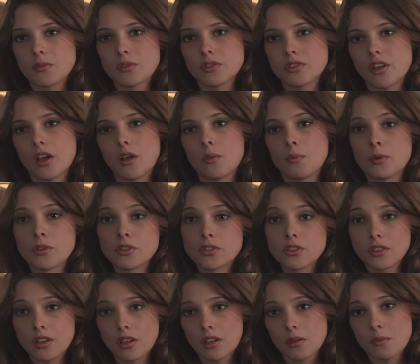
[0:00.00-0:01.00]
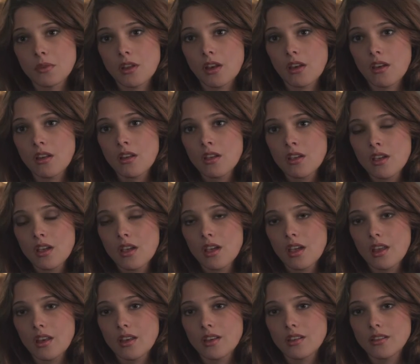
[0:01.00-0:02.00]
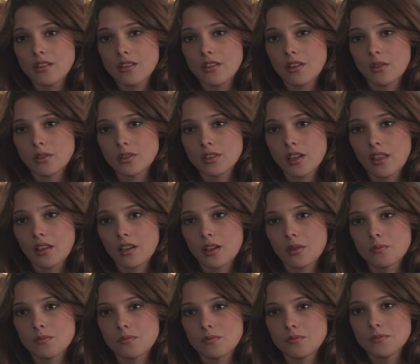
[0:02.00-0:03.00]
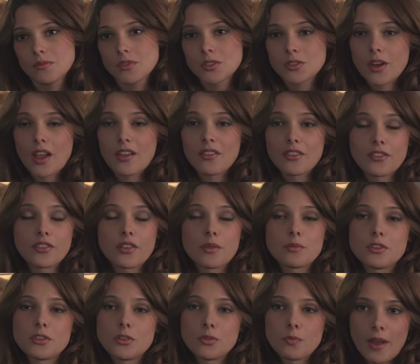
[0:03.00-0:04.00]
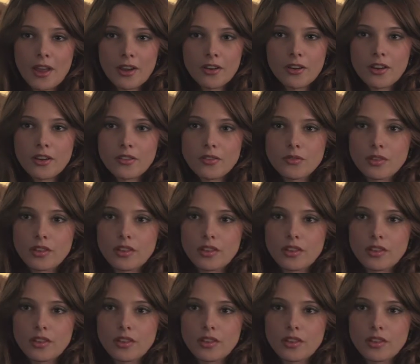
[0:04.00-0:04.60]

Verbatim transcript: Michelle pushing him and, and you know, telling him, striving for him to do better and